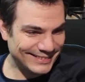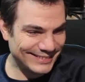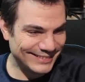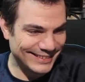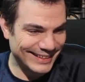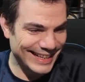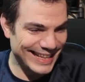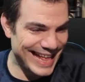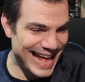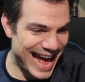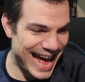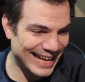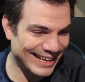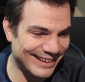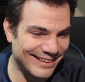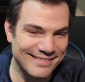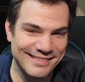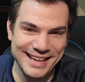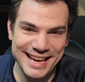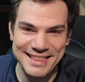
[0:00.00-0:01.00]
Look at that.
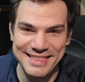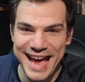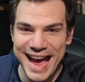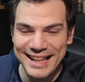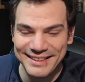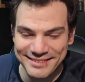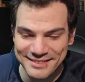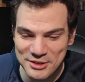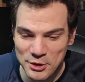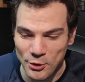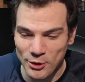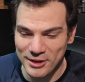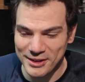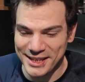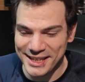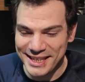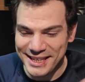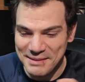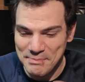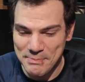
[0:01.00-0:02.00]
Okay, that's
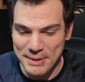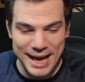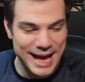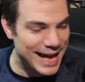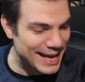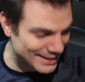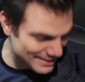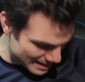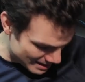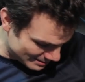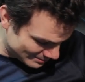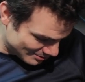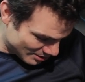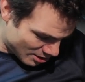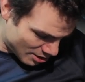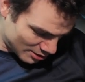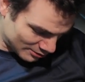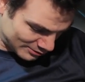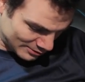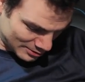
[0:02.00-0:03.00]
dorky, but it's
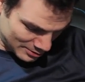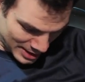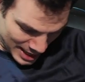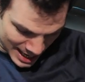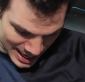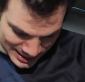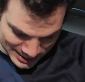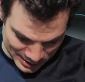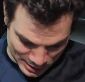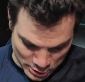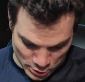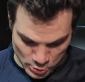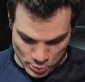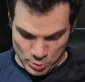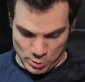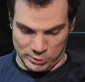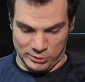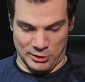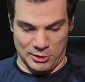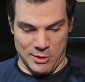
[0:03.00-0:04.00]
also kind of
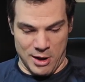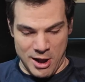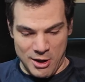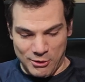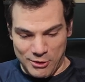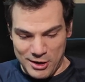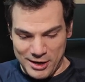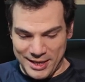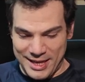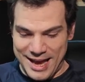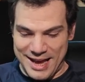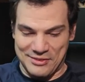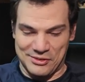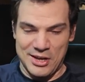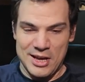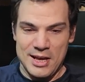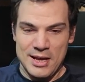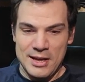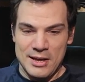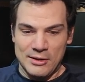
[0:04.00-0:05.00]
cool too. Oh, look at this.